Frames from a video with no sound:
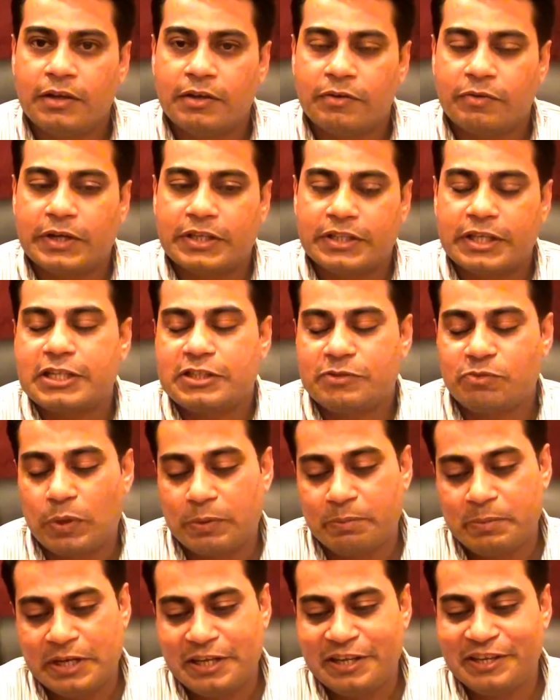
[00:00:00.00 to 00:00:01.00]
Right, that's
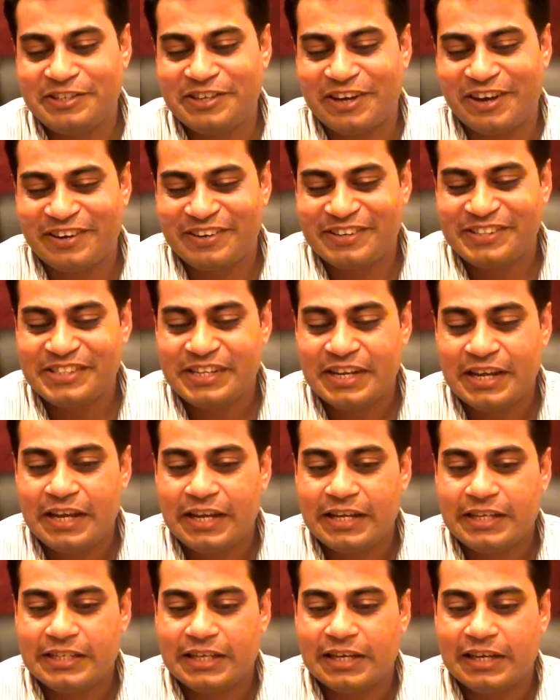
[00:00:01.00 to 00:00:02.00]
$1 billion.
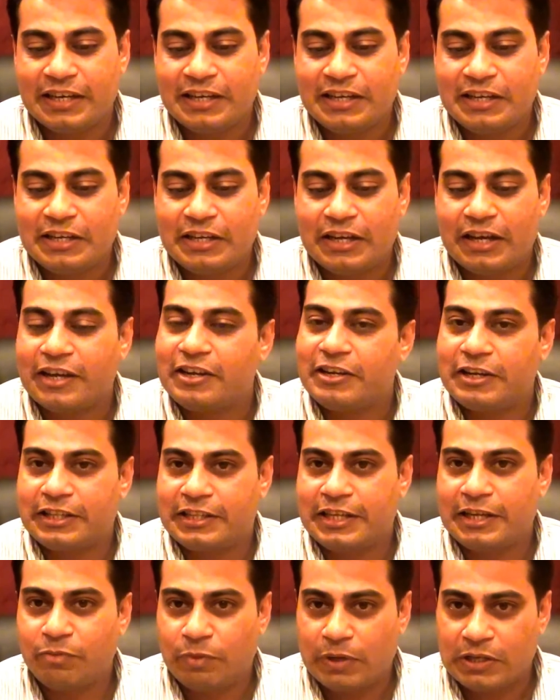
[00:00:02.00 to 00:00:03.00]
Yeah,
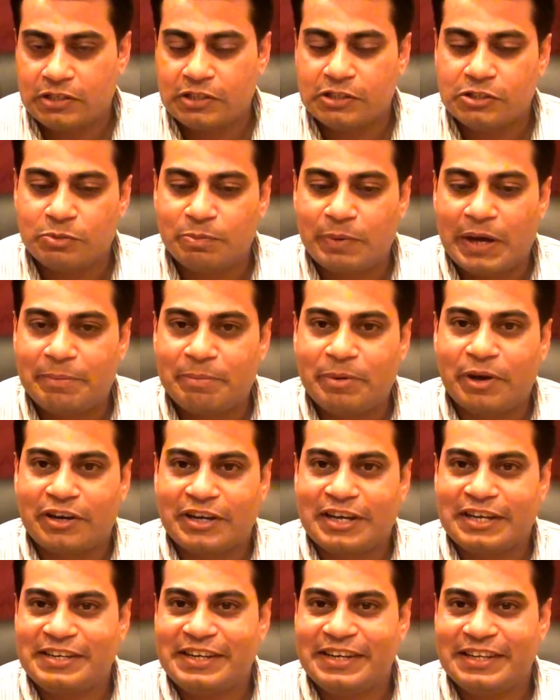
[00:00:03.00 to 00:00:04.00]
nothing went into my
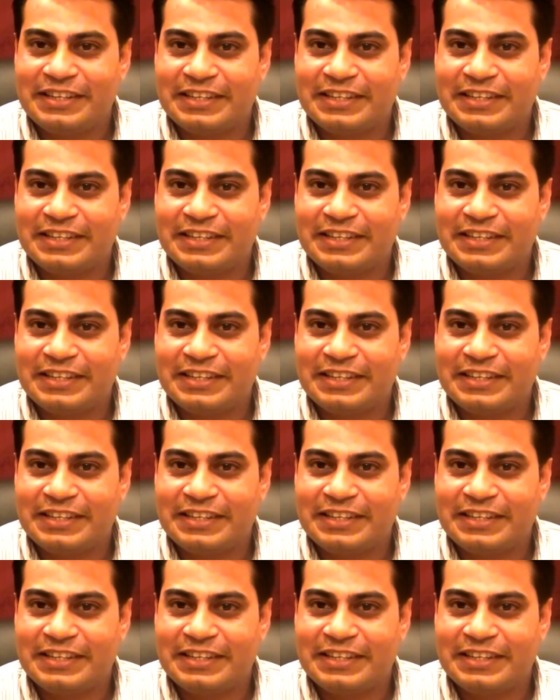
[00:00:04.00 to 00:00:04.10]
pocket.